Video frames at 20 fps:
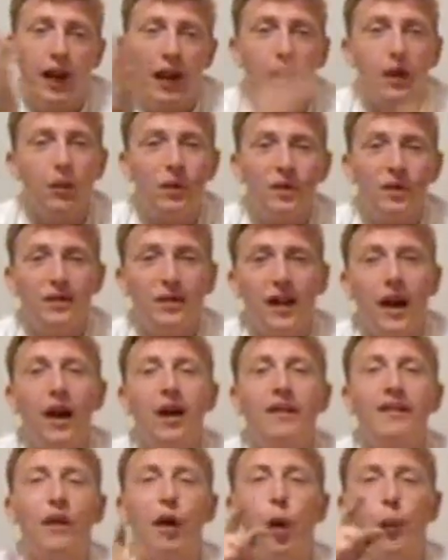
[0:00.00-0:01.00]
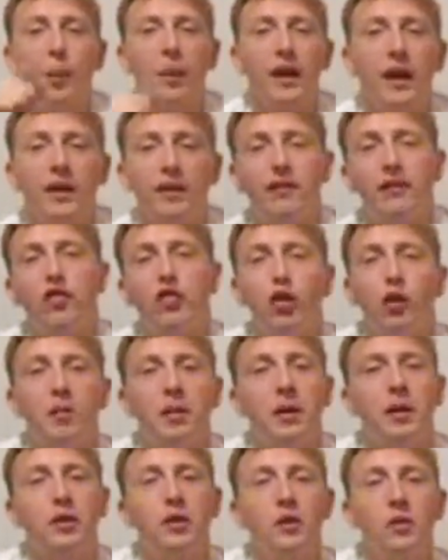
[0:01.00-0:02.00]
Anyways, guys, hope you guys enjoy
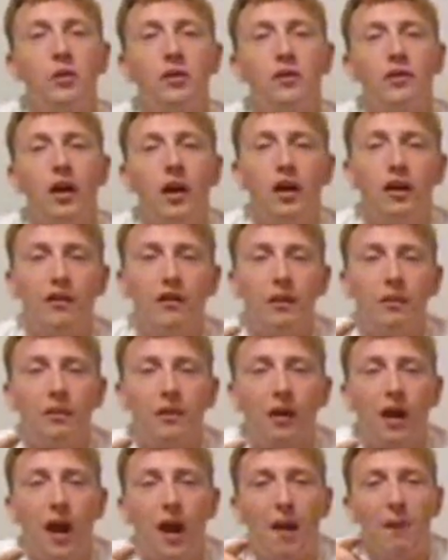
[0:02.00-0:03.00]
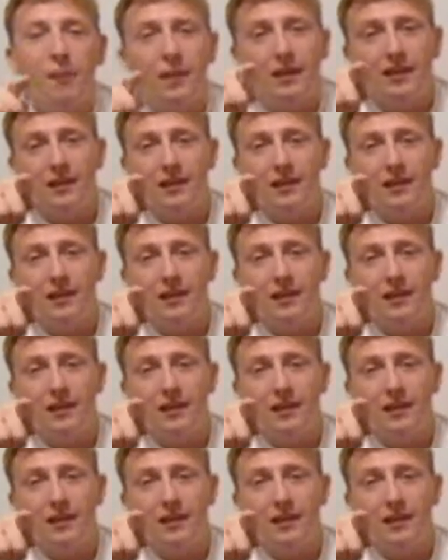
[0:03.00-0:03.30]
my news. Subscribe.